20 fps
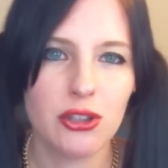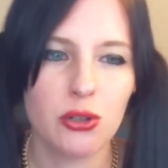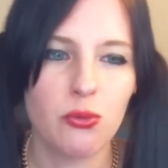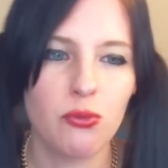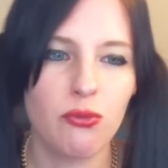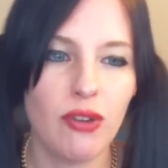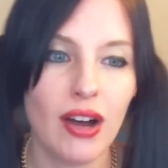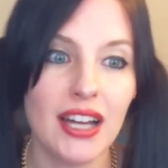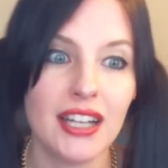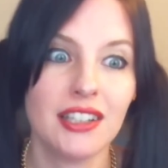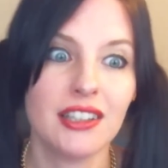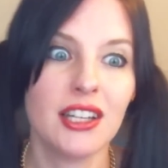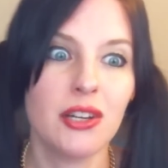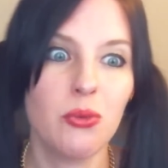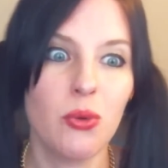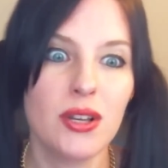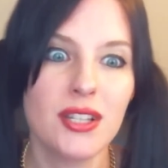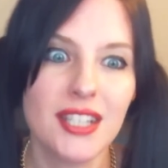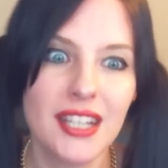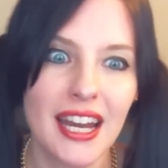There finally
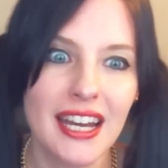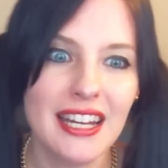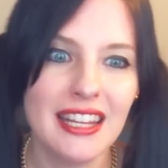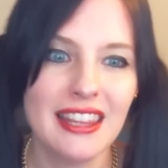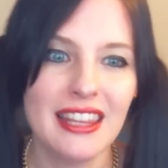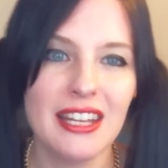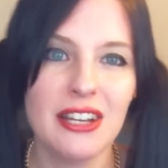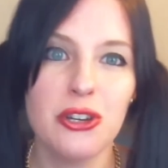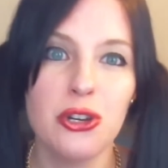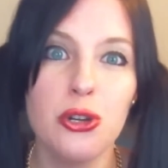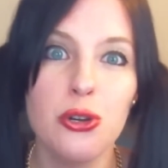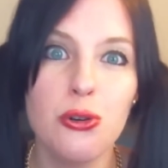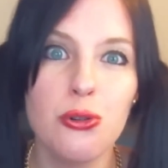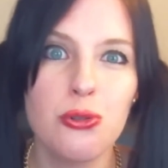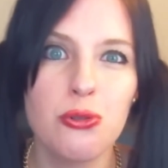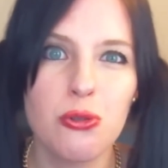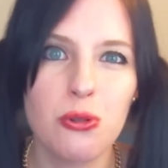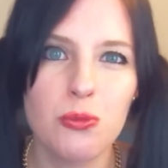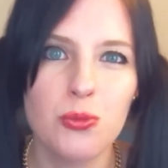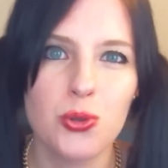wasn't anything new
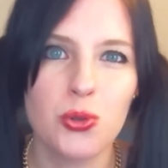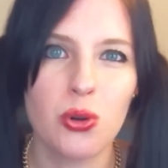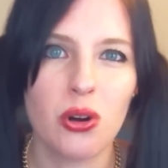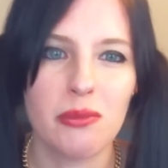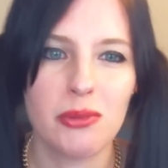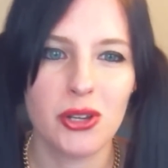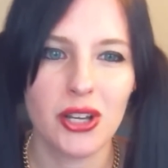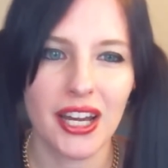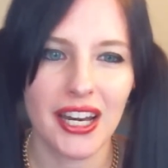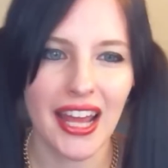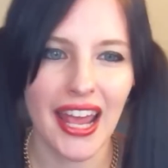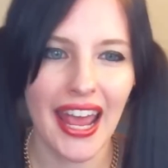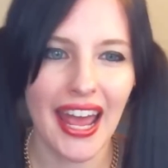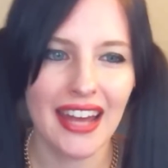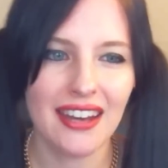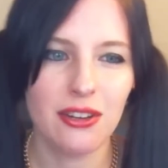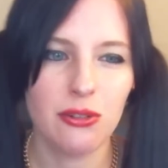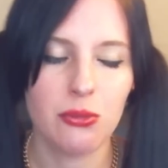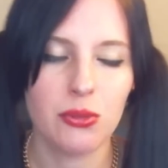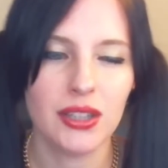to absorb. You kind of
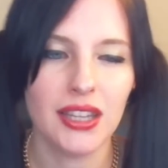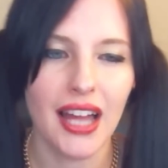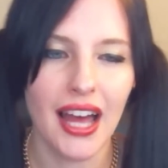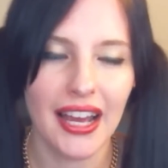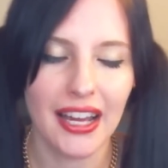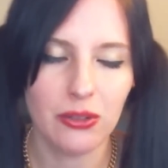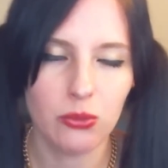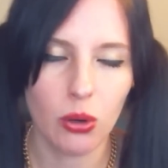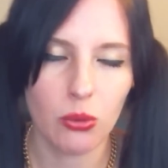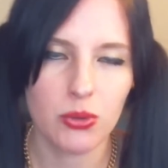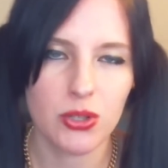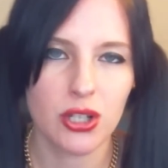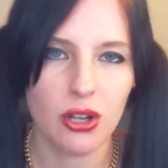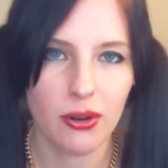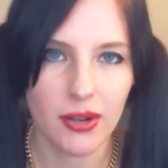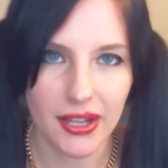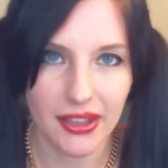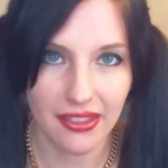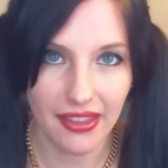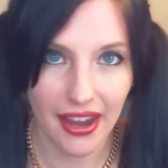had to rely on what was
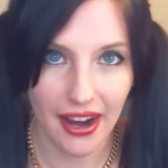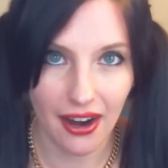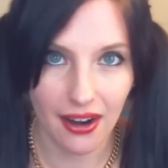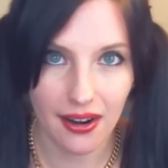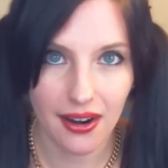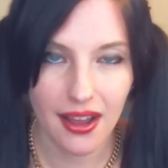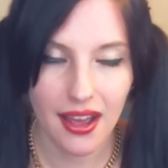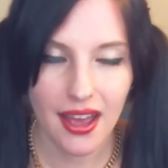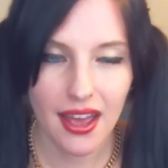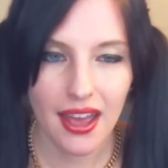already there.